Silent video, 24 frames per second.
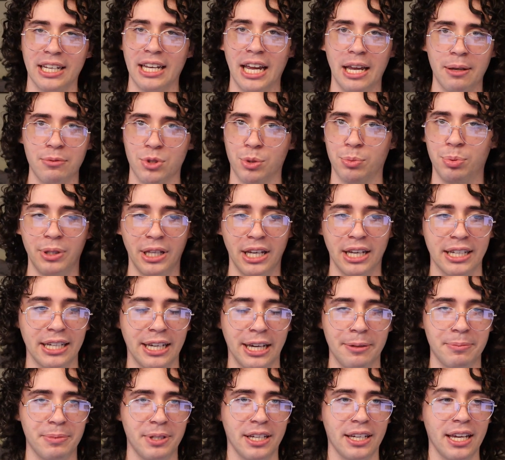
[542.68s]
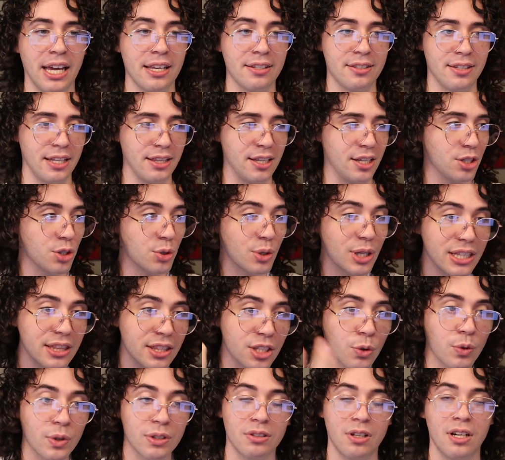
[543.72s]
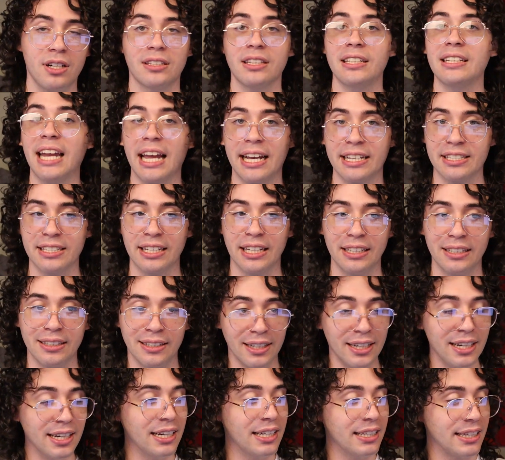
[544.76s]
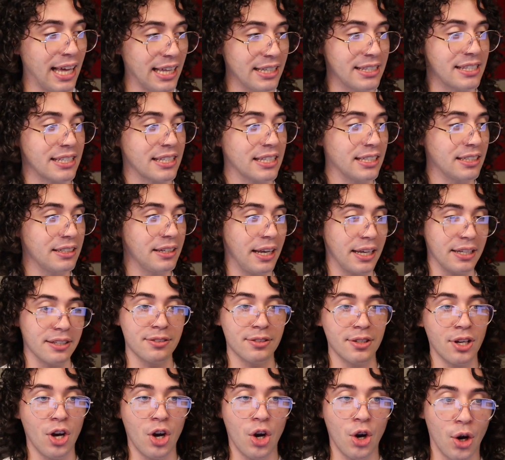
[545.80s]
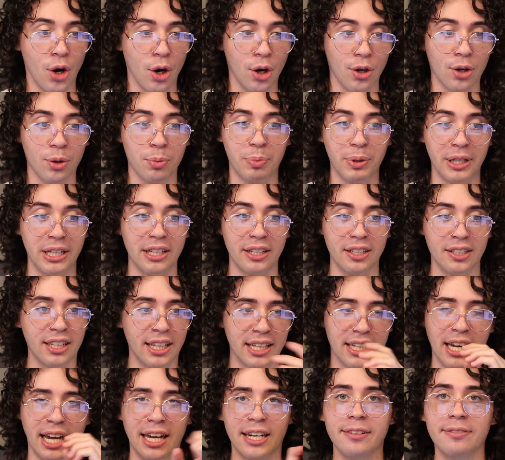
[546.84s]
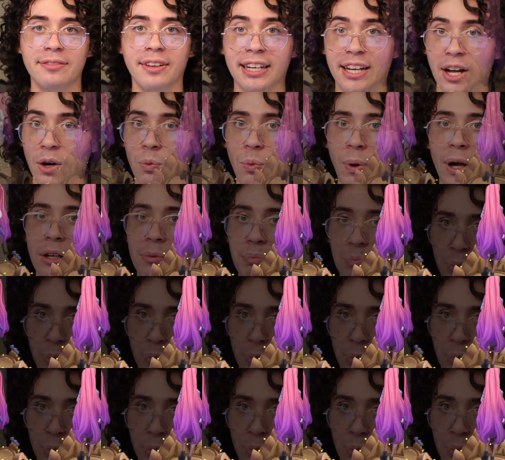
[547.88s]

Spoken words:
games or playing games, I guess, and then you unlock the next skin. That skin is her being like kind of like a